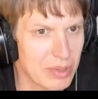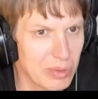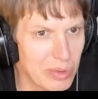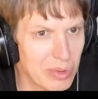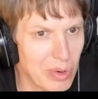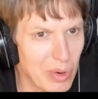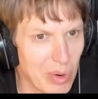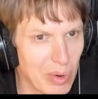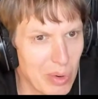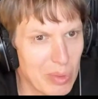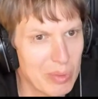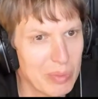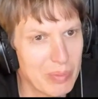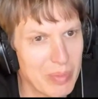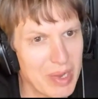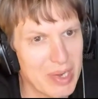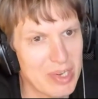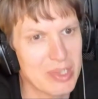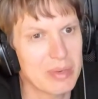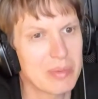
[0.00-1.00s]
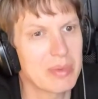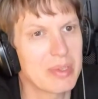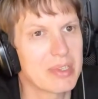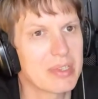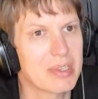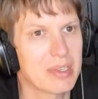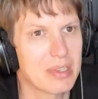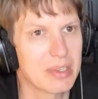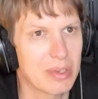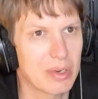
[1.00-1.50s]
Do your own
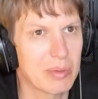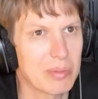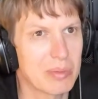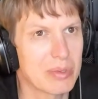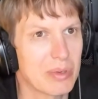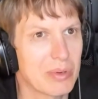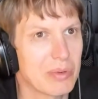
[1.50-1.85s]
measurements in terms